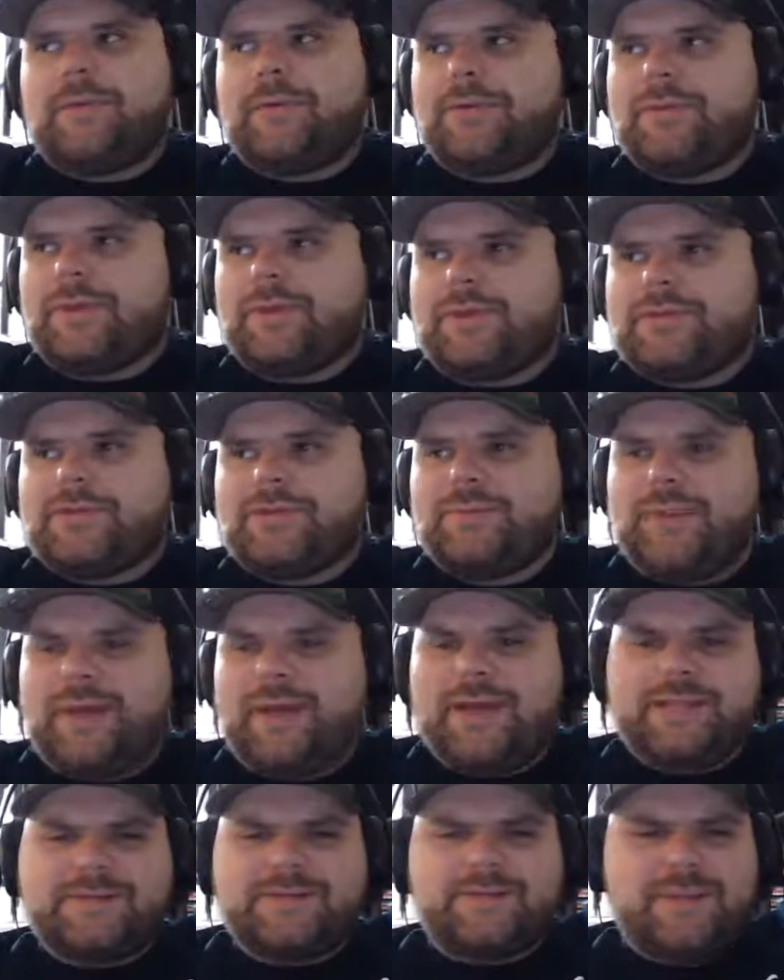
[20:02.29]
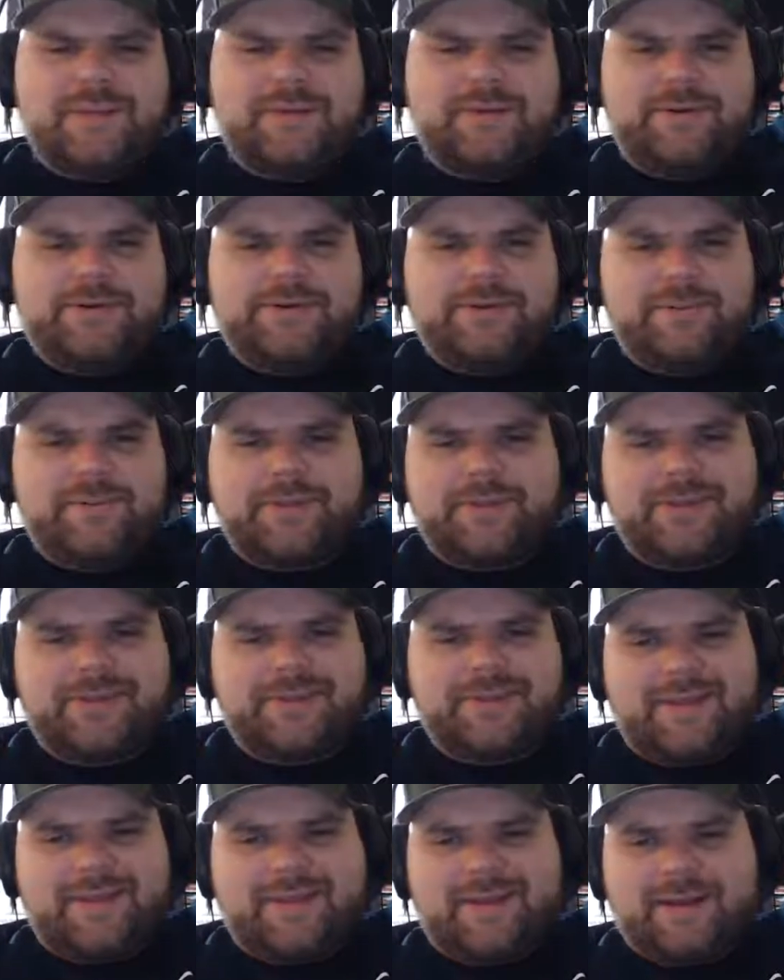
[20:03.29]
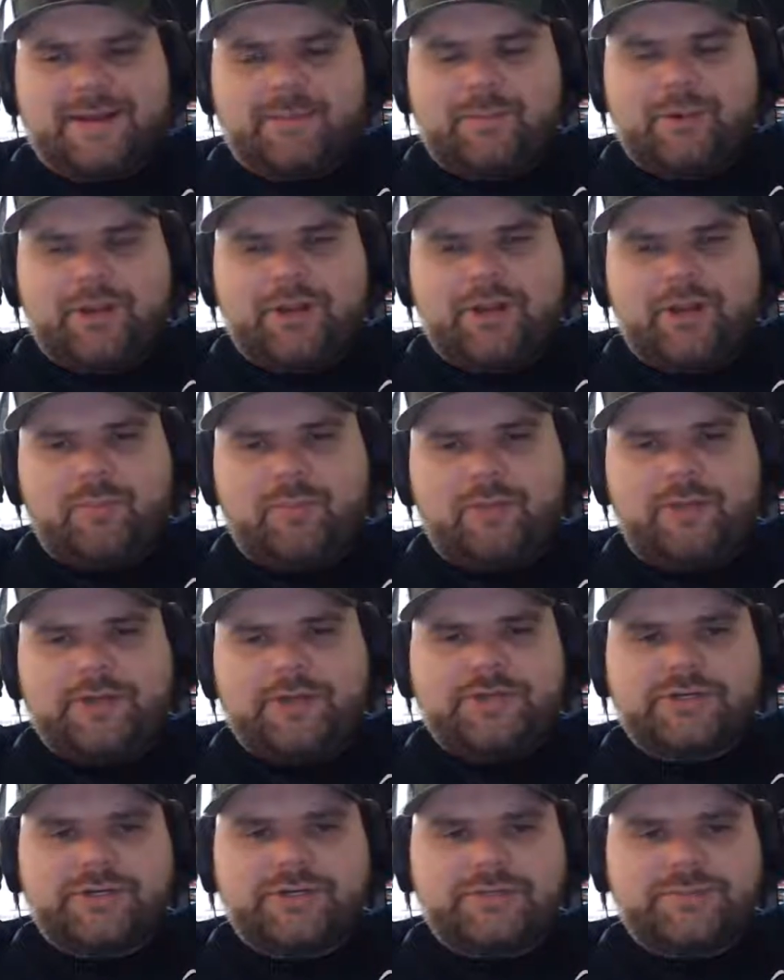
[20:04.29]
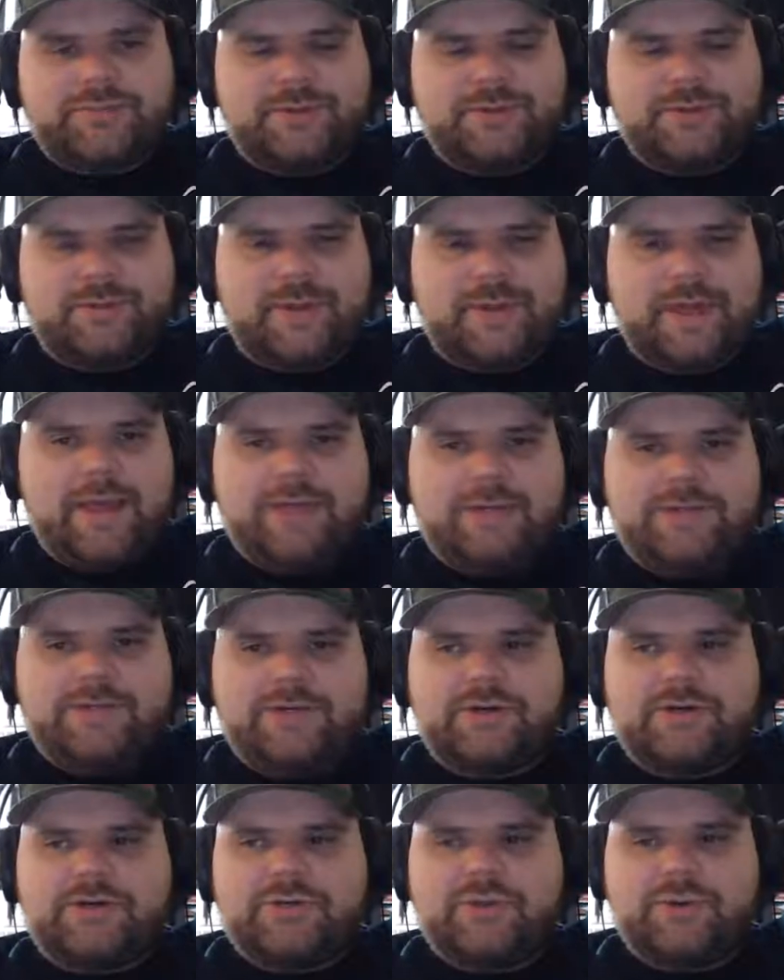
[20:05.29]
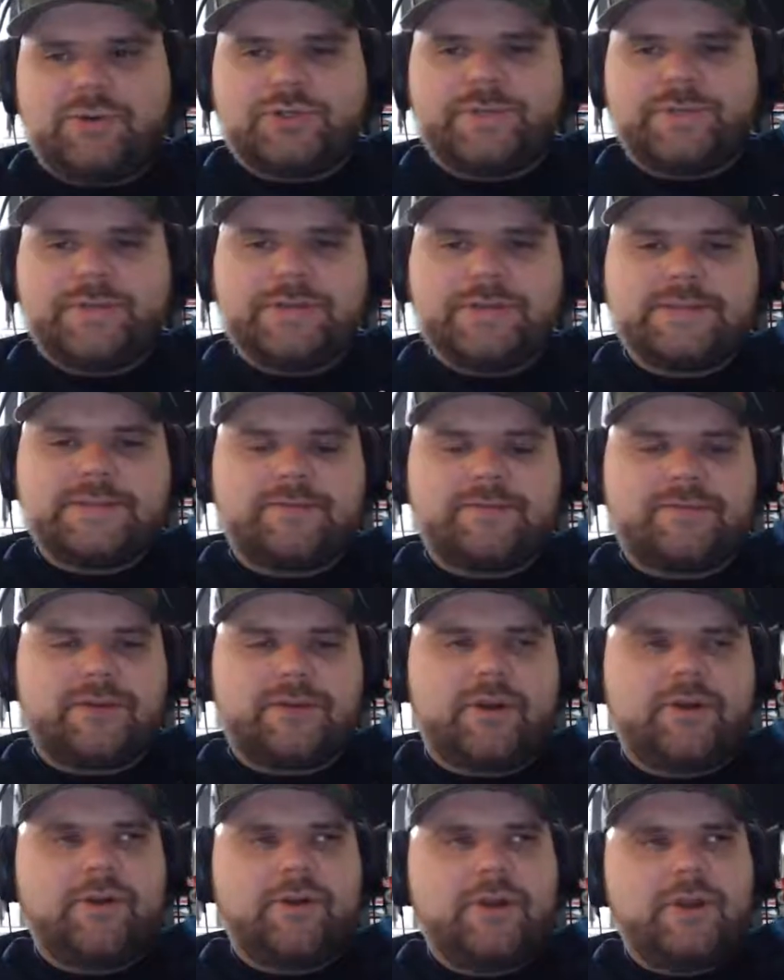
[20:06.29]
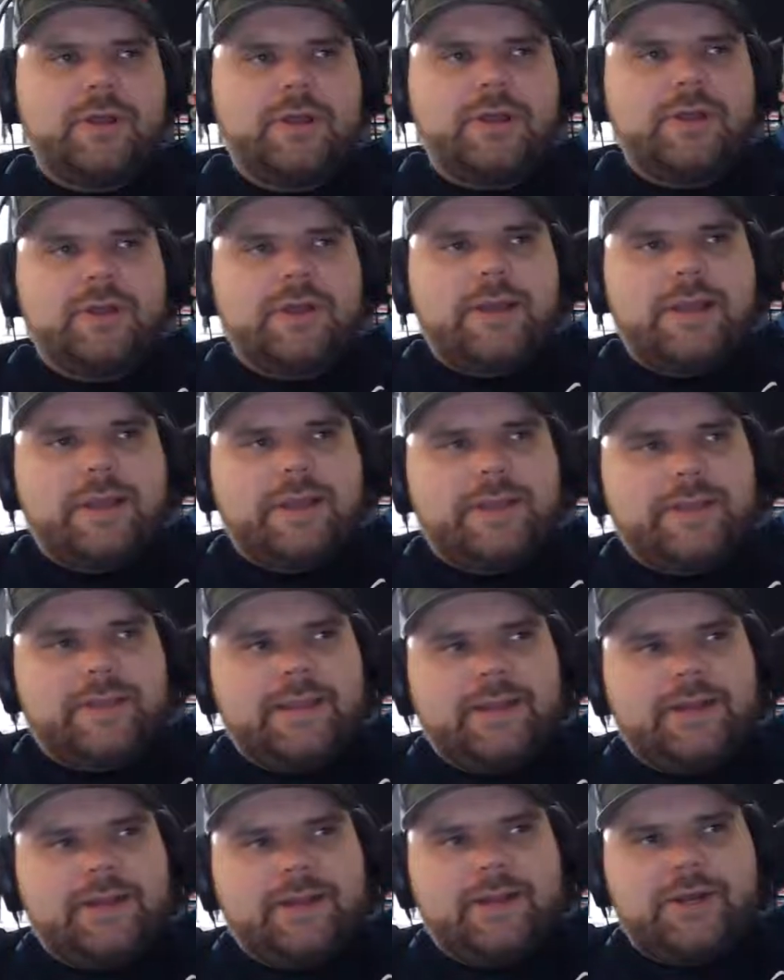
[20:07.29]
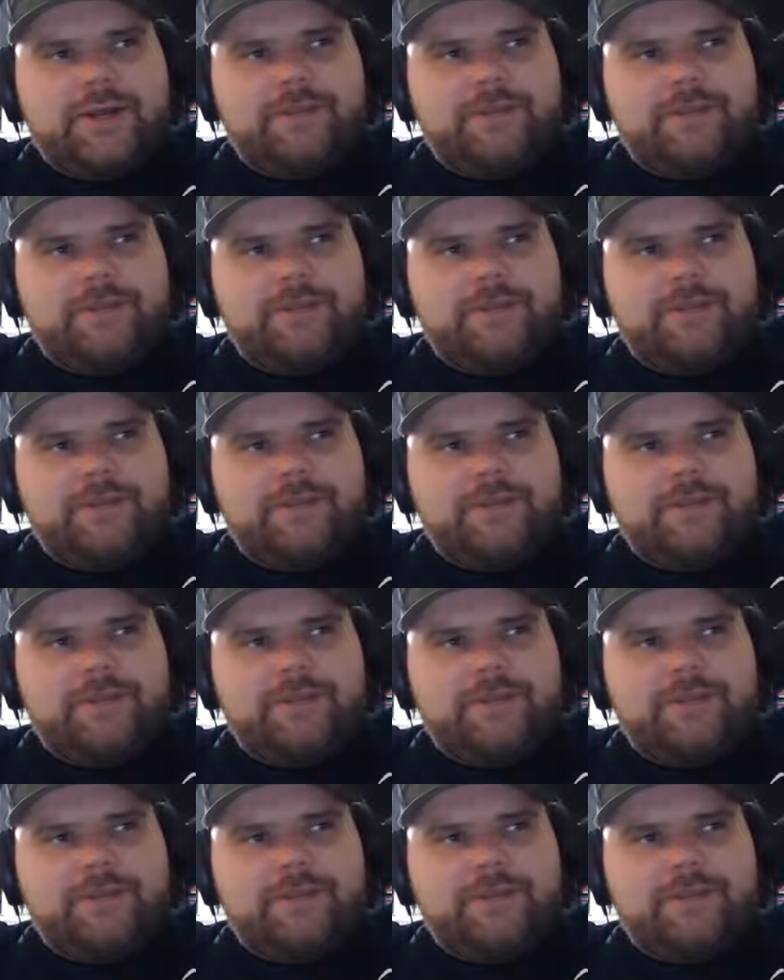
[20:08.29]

with like 2 mags maybe or something like that, and I bought a couple extras, but the mags are so expensive, And then